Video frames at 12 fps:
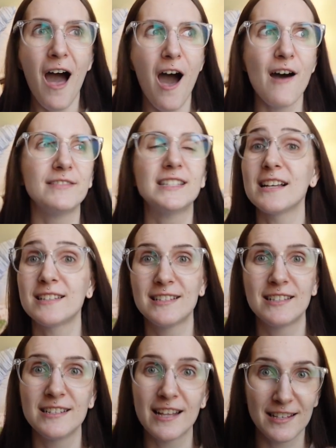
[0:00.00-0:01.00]
of
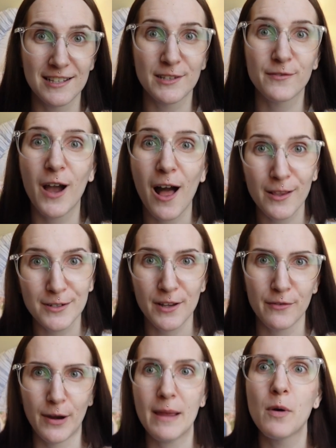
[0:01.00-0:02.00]
dozens and dozens of colors
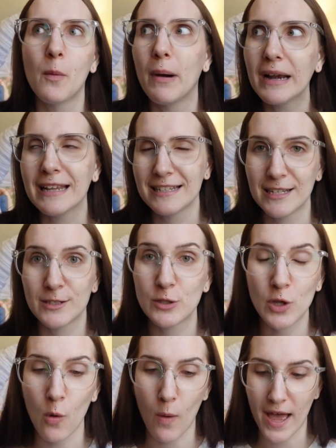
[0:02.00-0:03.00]
of rainbow bunnies. It's
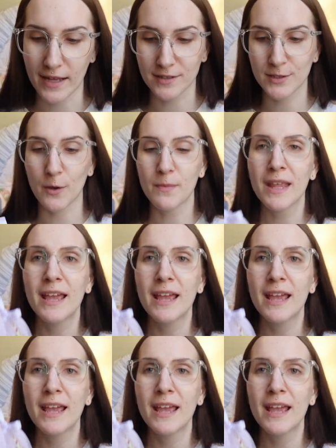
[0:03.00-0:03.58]
so wild. So